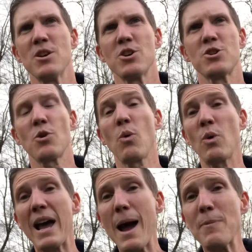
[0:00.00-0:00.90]
So what
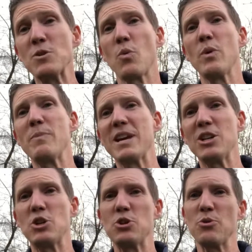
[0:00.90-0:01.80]
happens when we begin
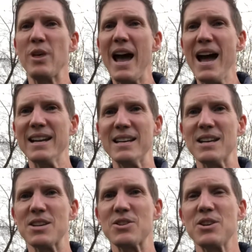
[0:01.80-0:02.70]
to do that
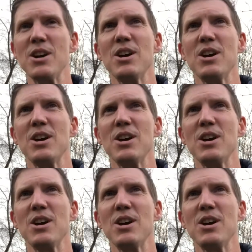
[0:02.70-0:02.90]
is,